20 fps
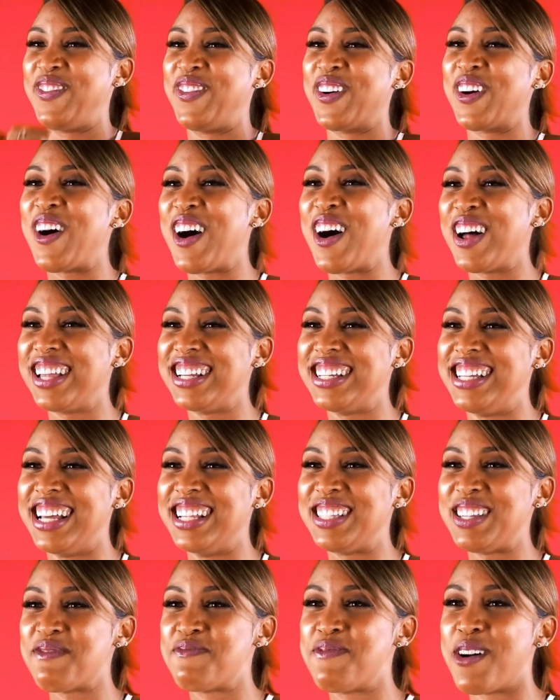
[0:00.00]
for all
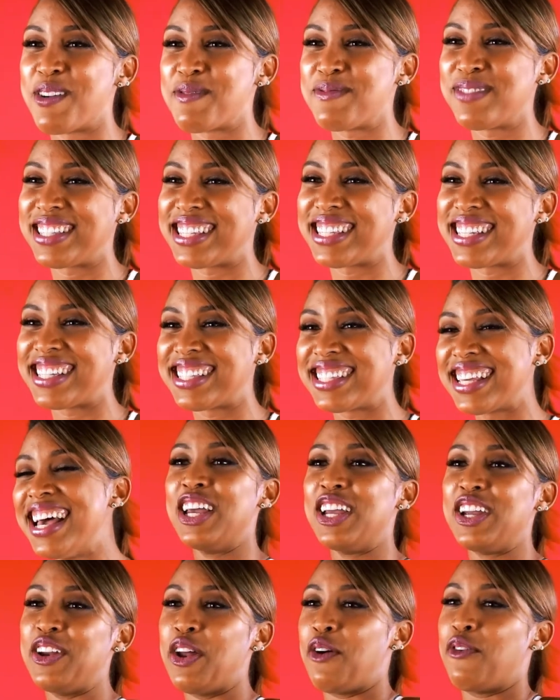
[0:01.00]
intents and purposes
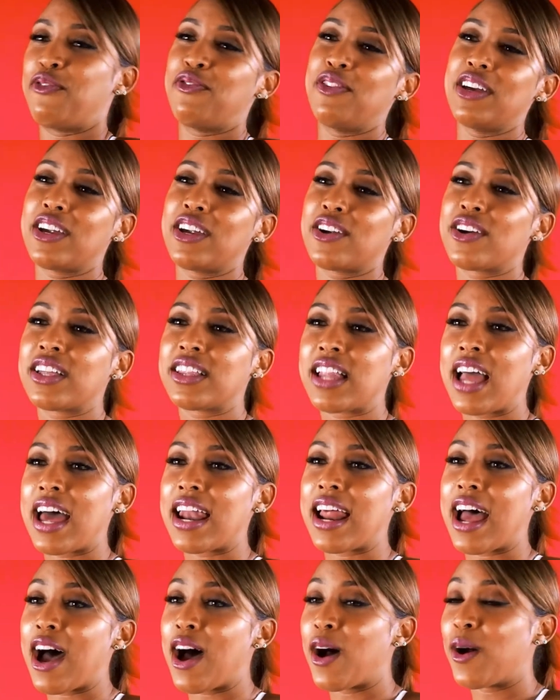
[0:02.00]
you know figuring
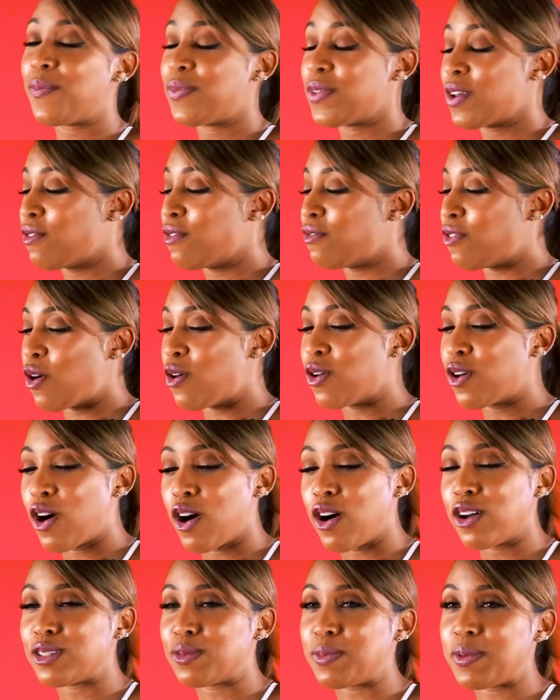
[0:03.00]
that out phone
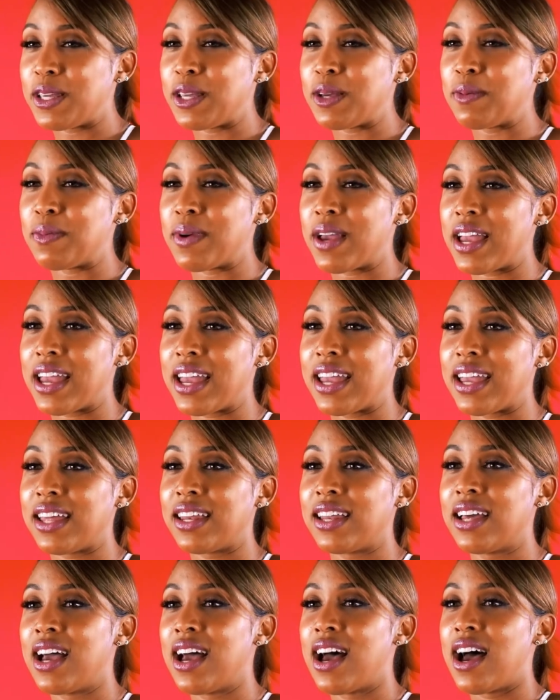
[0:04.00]
calls being
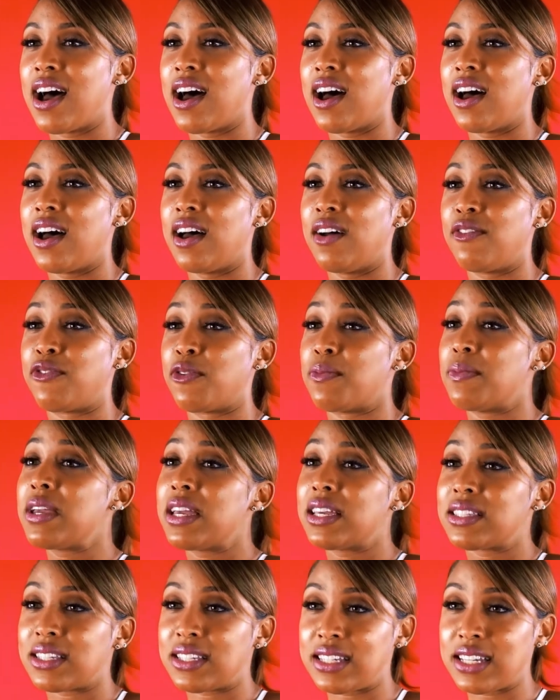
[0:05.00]
made uh, for
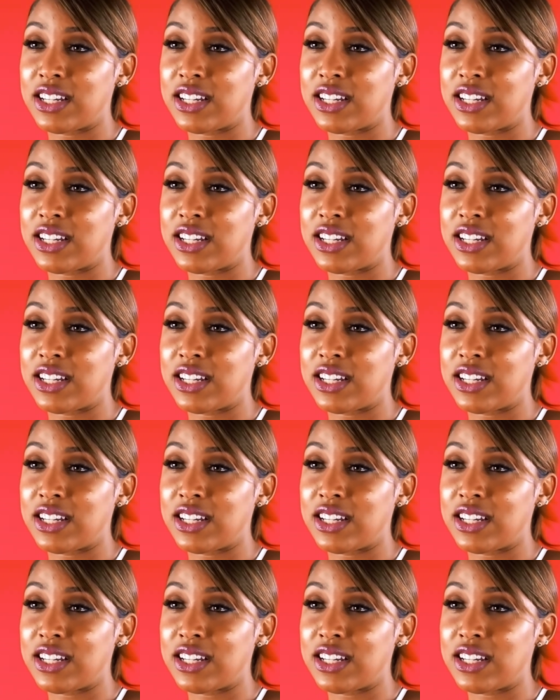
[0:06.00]
me as a